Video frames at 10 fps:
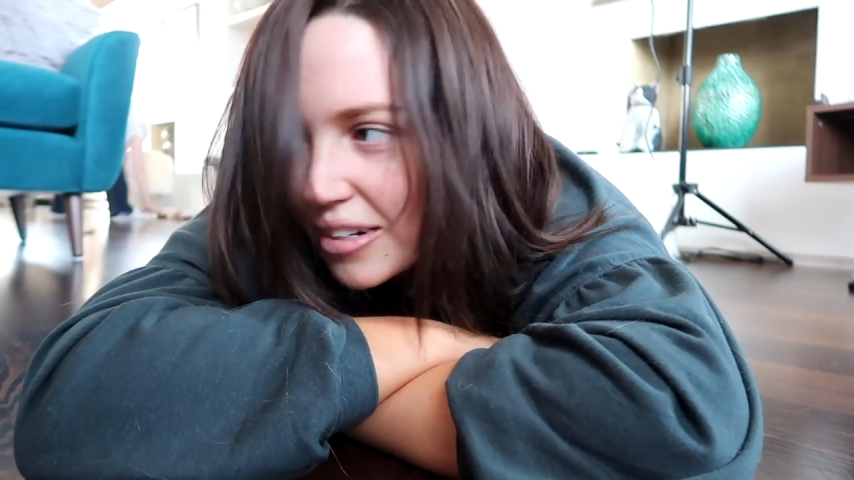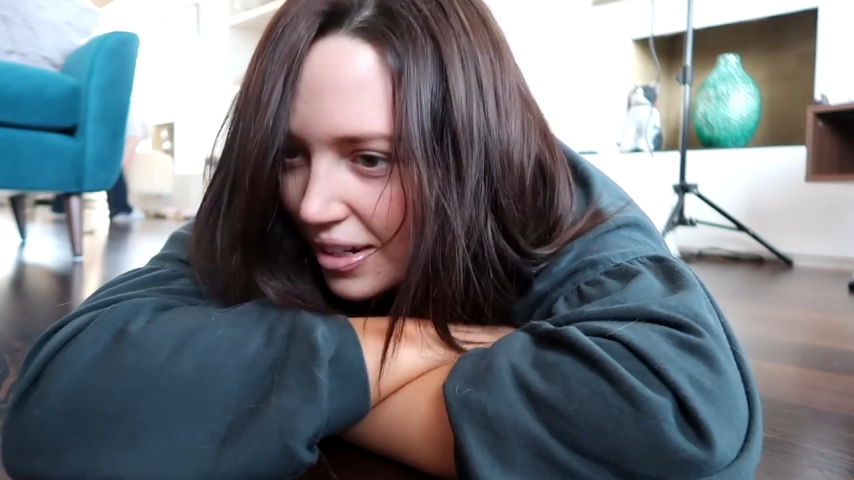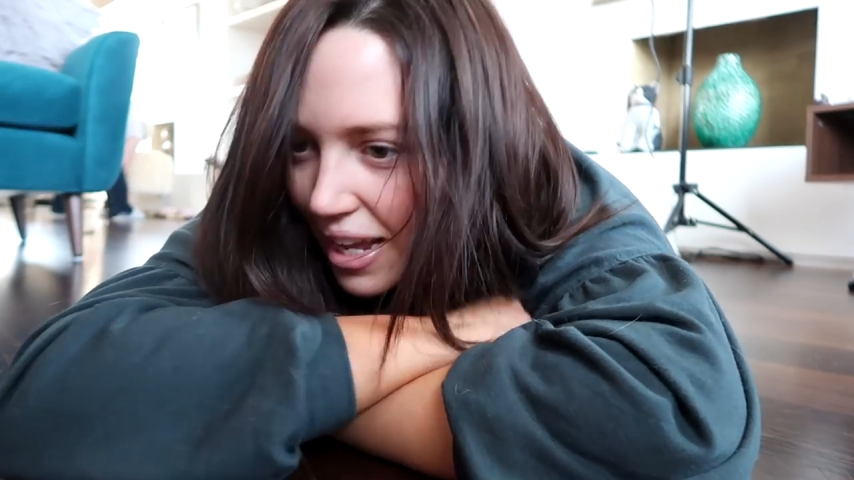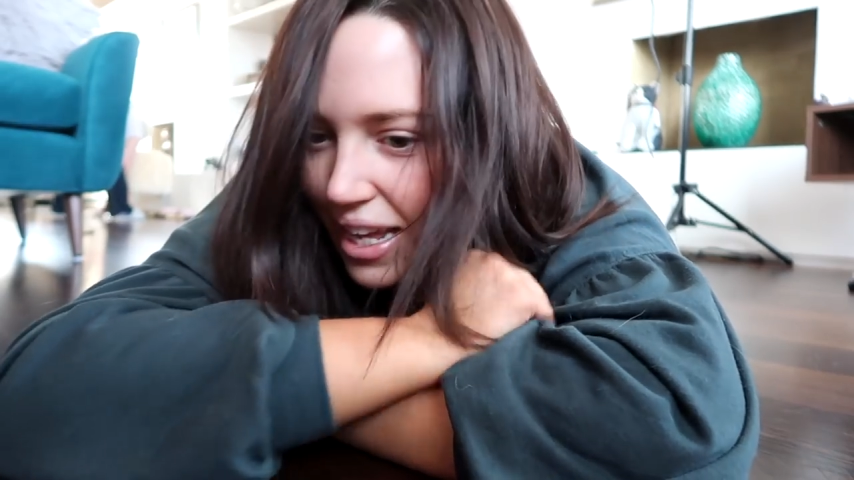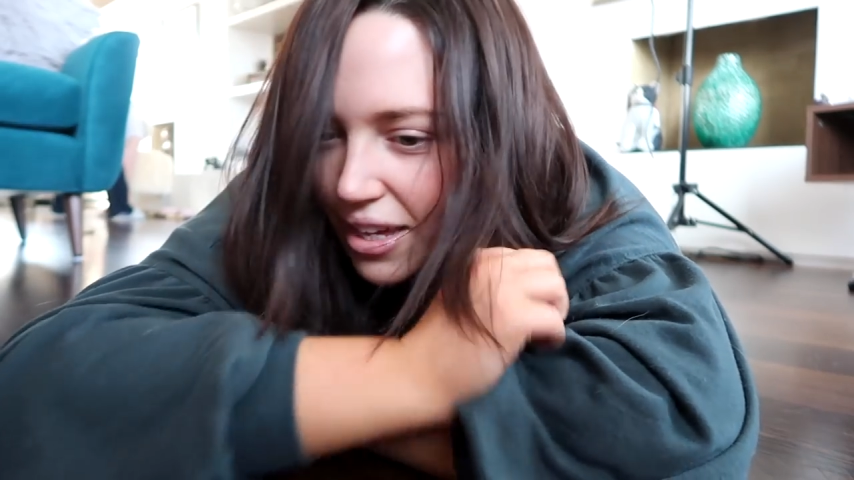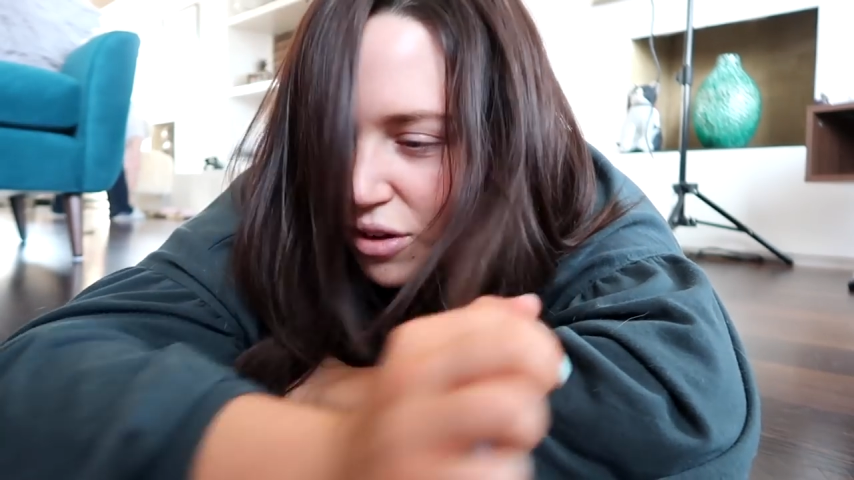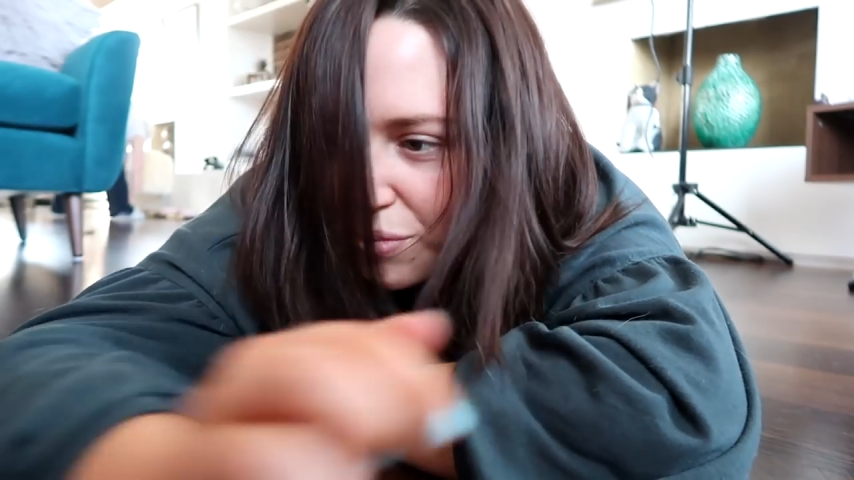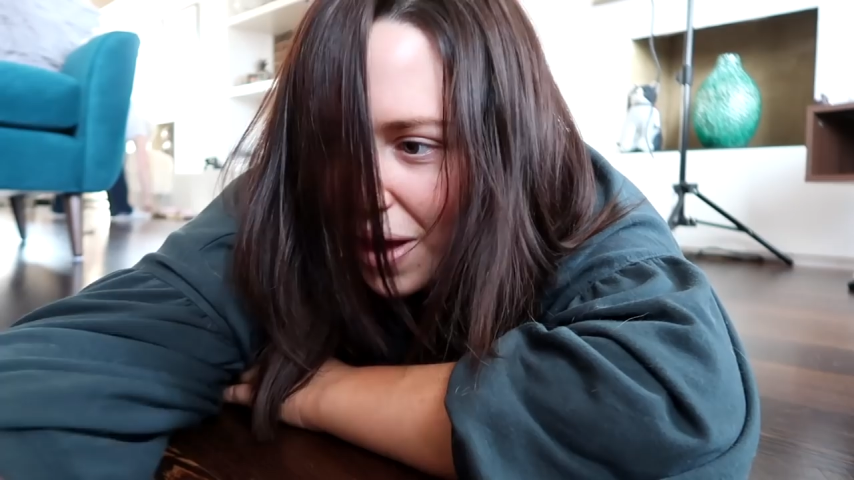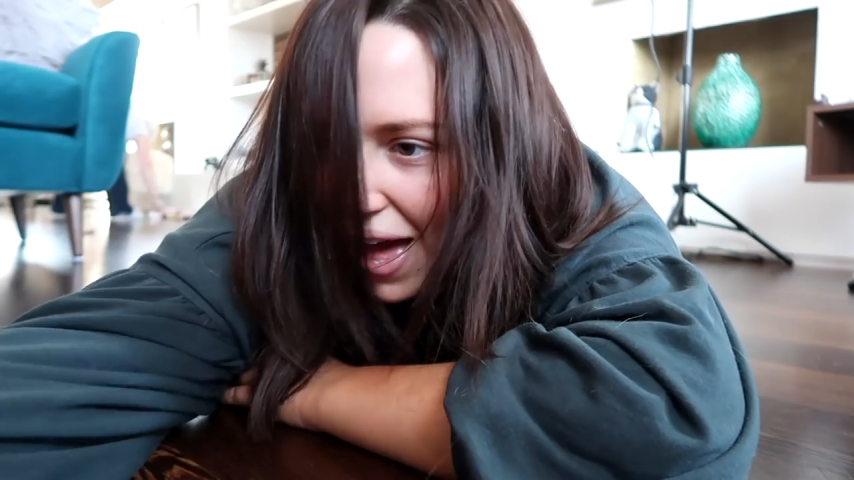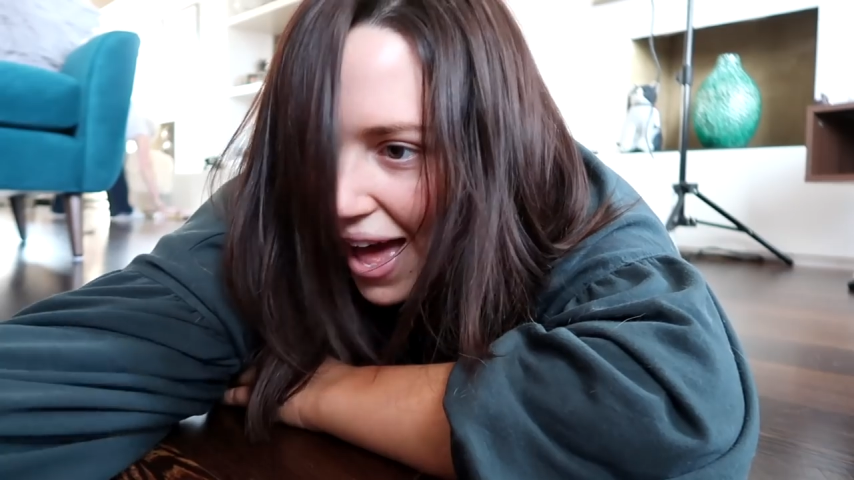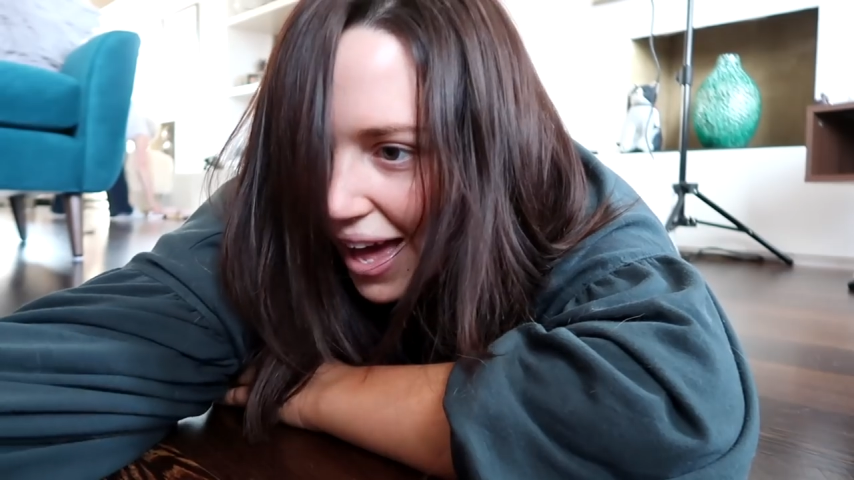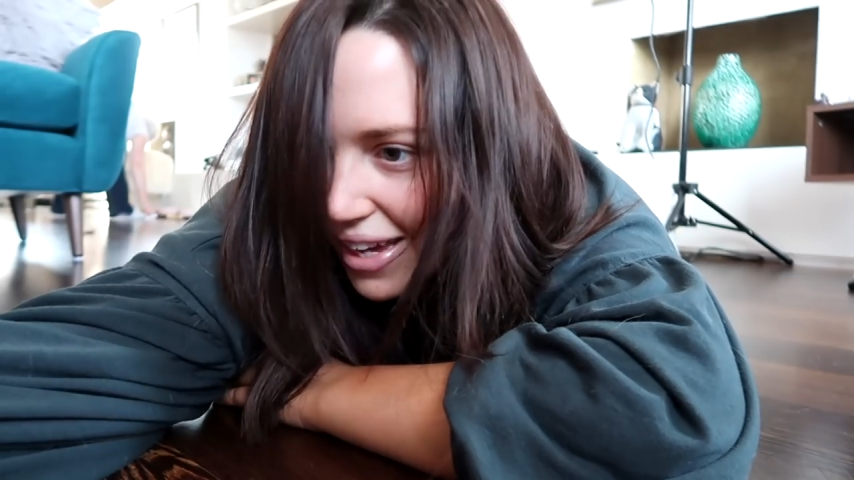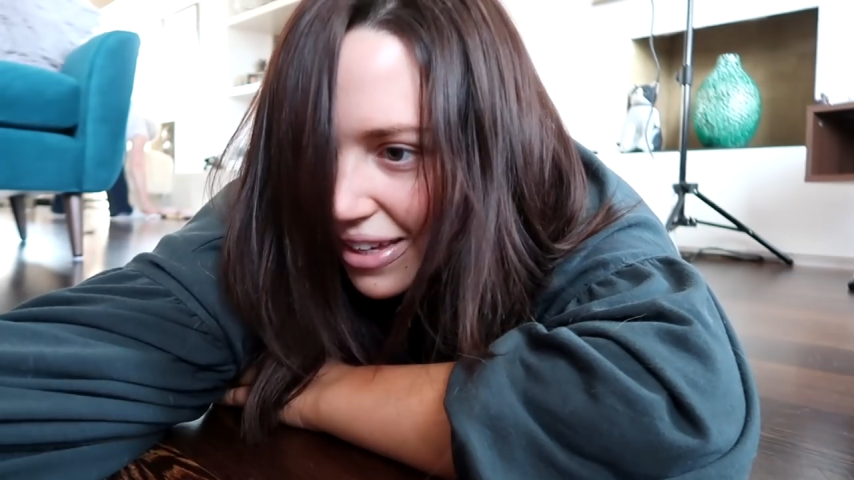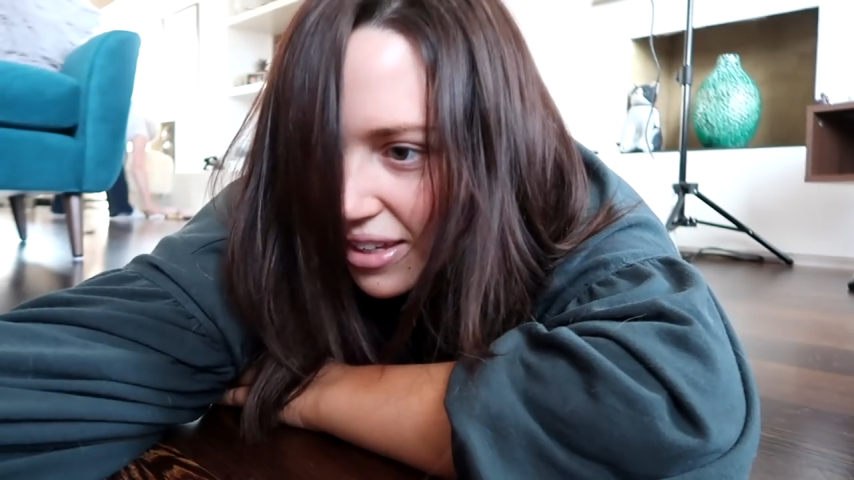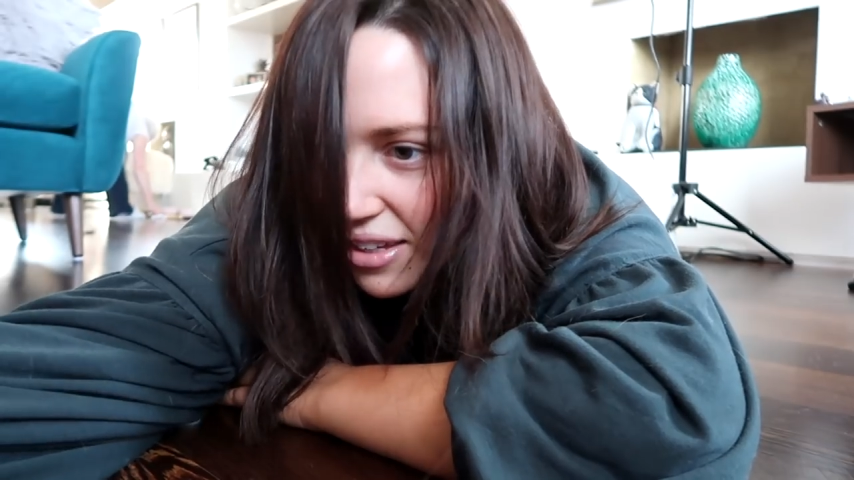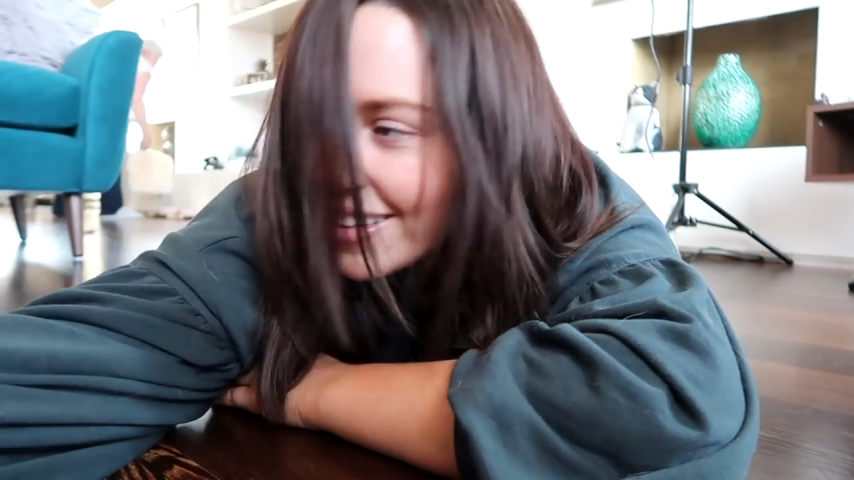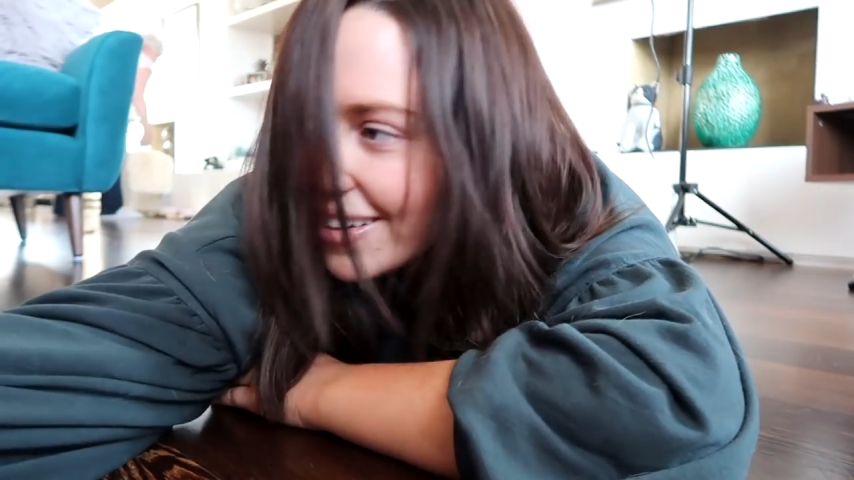Nelly, come back.